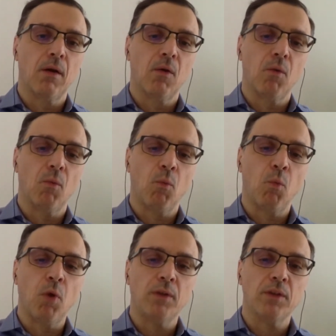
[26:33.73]

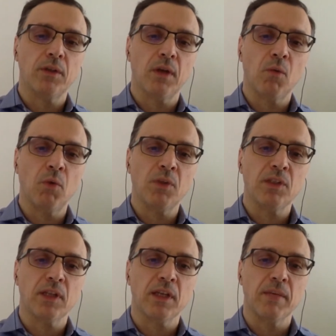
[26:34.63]
What's the
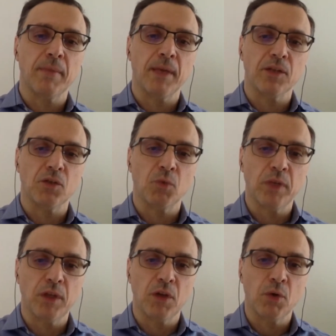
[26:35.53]
key message? What are
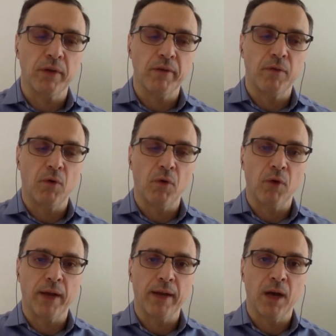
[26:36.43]
you looking for
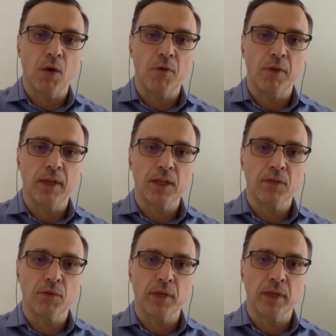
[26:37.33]
right now over the next
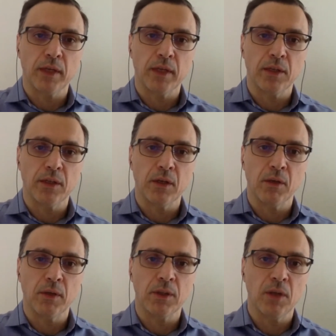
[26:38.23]
3 years? You know,
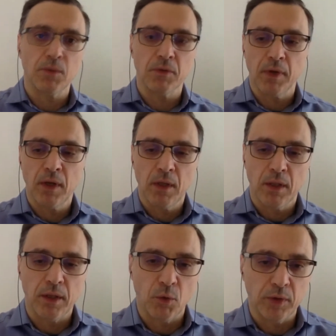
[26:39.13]
in terms of
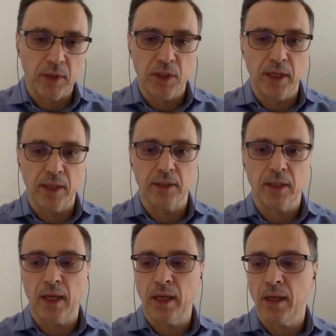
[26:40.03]
the audience here
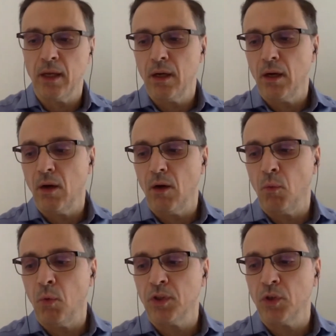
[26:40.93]
today,
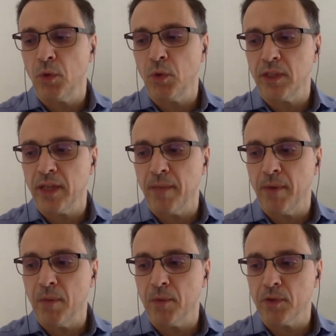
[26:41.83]
what do you want to say
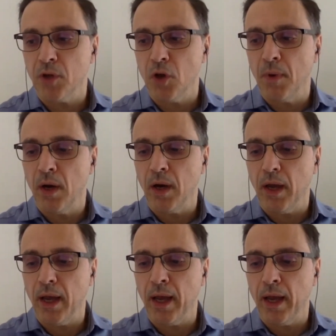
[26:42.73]
about Prosoma,
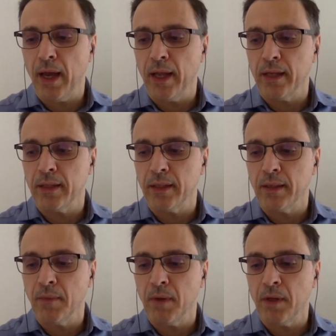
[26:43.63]
and
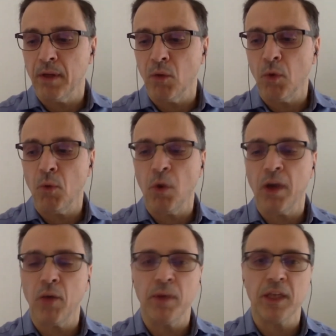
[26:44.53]
you know, what
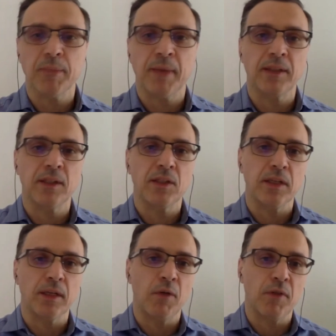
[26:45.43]
can we expect to
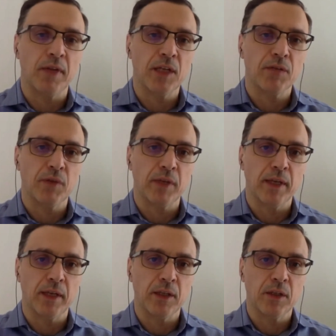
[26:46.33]
see over the next 3
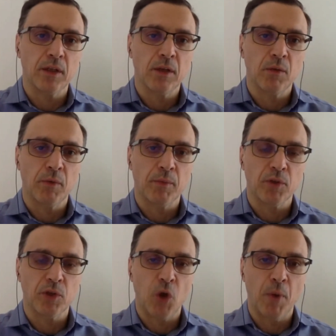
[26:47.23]
years with
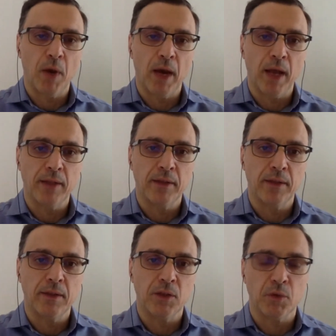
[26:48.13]
Prosoma and
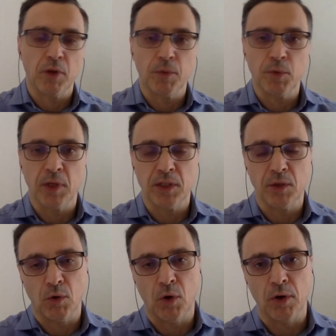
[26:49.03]
digital therapeutics in
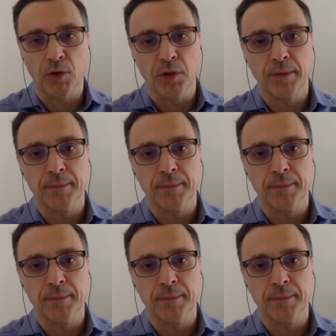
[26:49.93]
oncology?